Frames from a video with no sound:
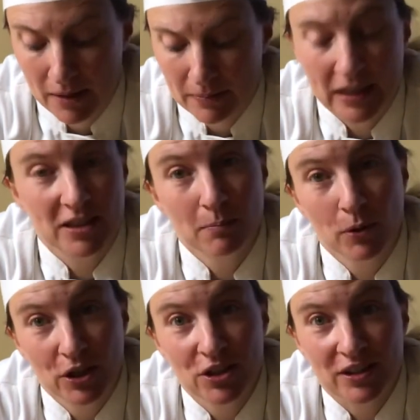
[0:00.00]
it's
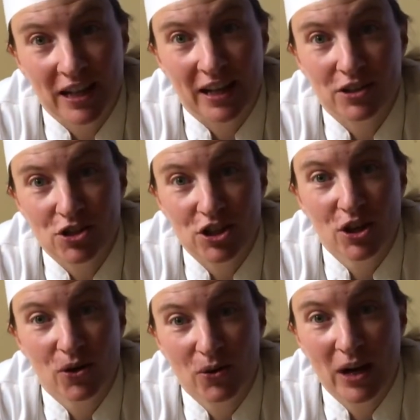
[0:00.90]
important that you should
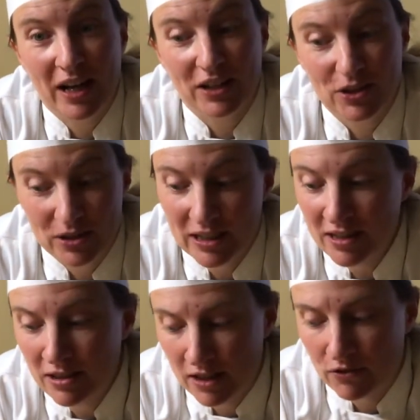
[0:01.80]
know how to do
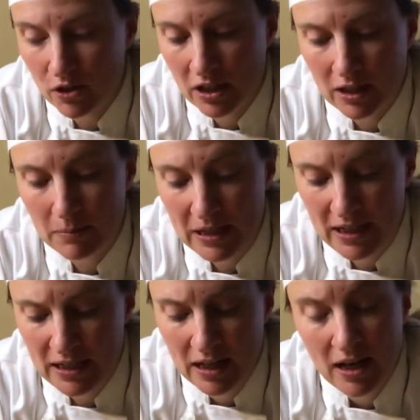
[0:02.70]
this if you're going to
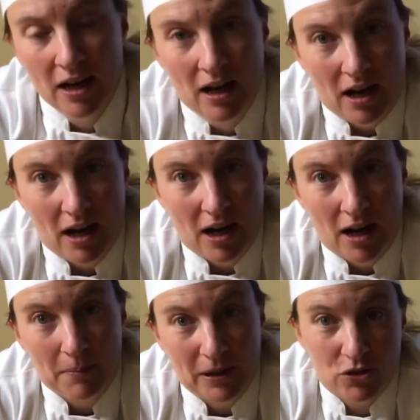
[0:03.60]
be
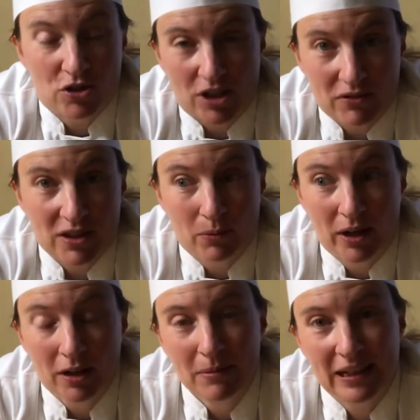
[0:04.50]
a pastry chef
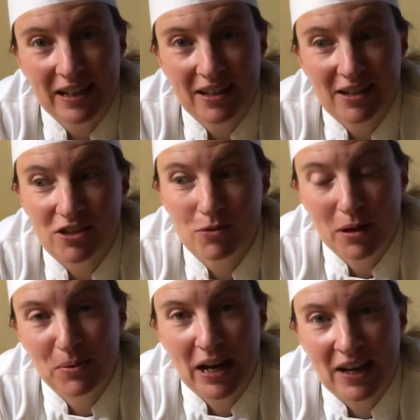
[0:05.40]
somewhere, because you may
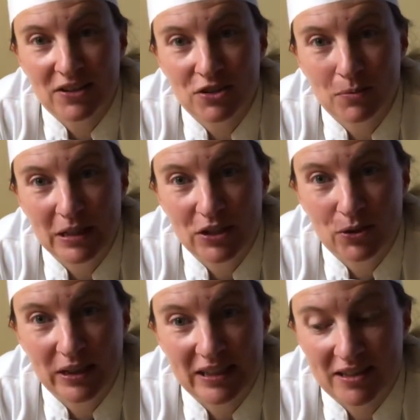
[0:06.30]
be asked to be
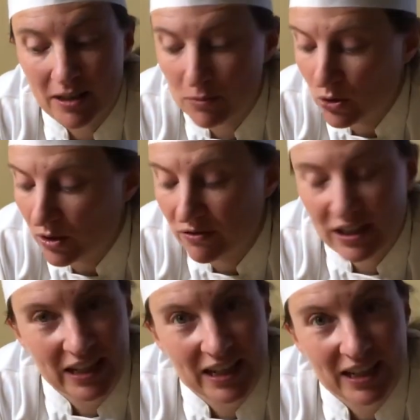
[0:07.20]
doing some sort of
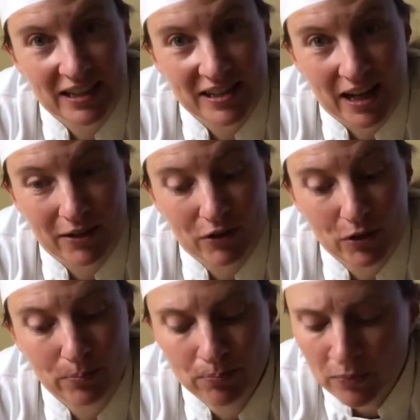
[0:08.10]
thing in a dining
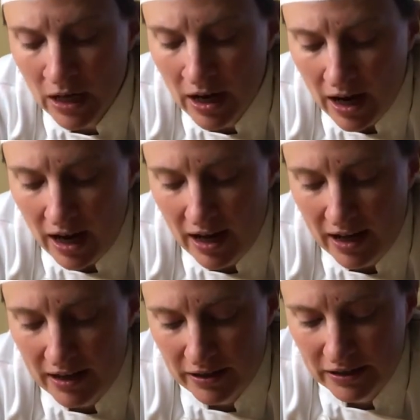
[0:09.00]
room
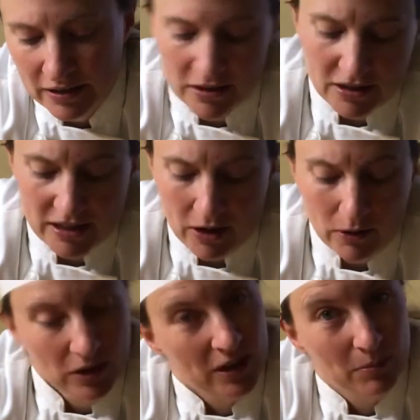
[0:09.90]
that
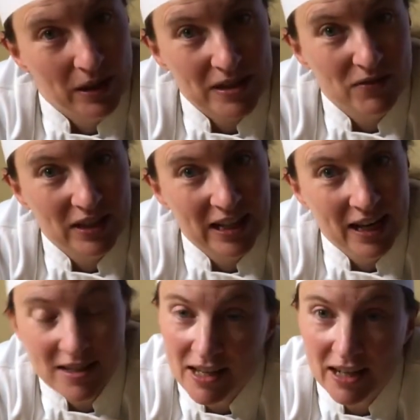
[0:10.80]
would look impressive to the
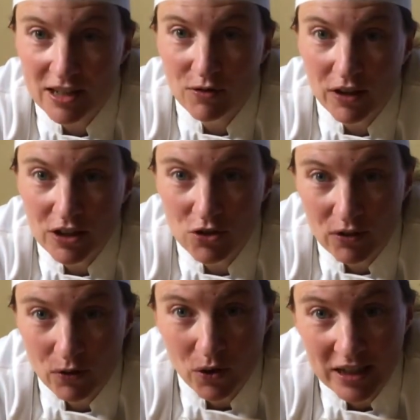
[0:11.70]
guests, and it's fairly
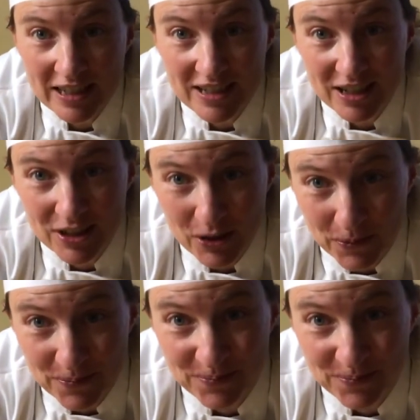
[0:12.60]
straightforward and easy to do.